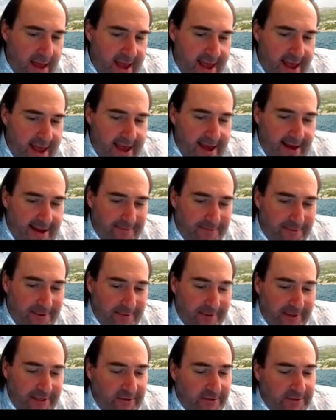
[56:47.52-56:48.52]
And
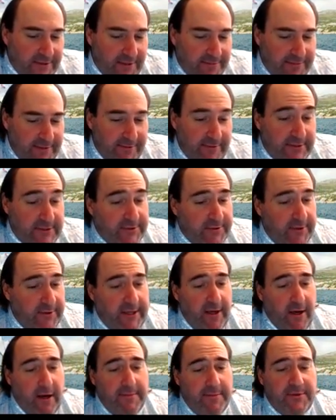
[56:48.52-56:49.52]
when we do something with
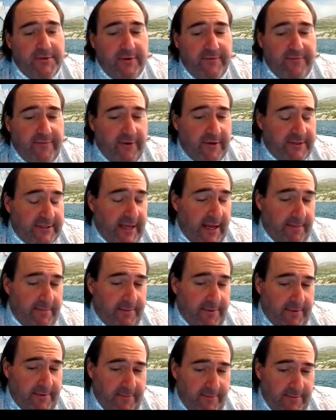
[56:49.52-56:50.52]
stoichiometry, for
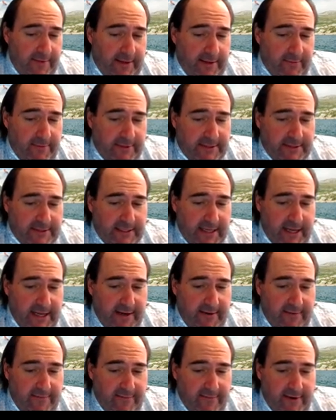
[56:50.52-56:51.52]
example, we would
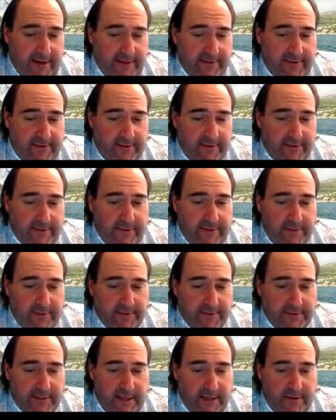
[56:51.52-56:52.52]
say, right, that
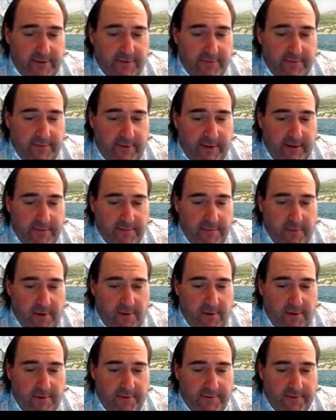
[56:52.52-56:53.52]
there's like 3
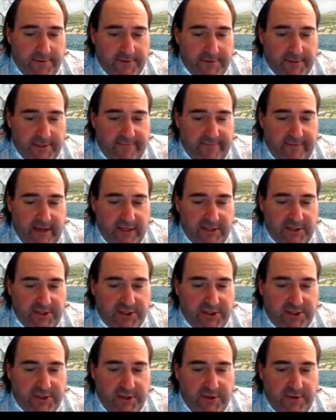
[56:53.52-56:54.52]
moles of
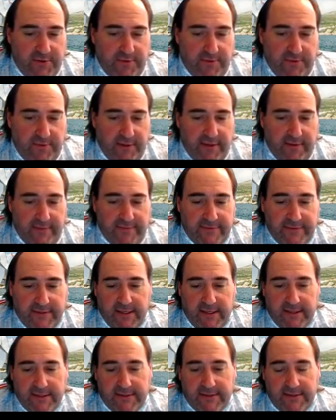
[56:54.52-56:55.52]
H2 gives
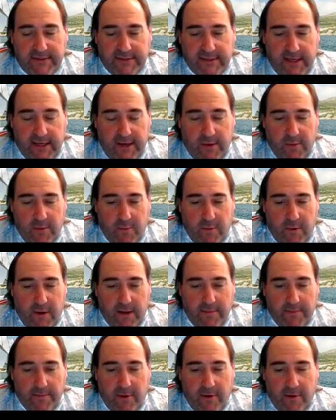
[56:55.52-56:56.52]
us
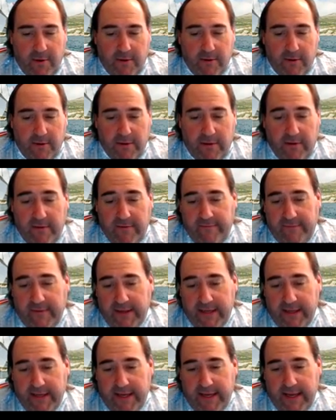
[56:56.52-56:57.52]
1 mole of
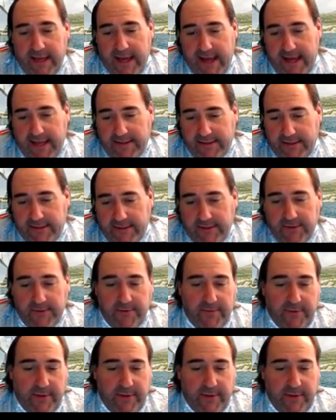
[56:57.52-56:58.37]
N2.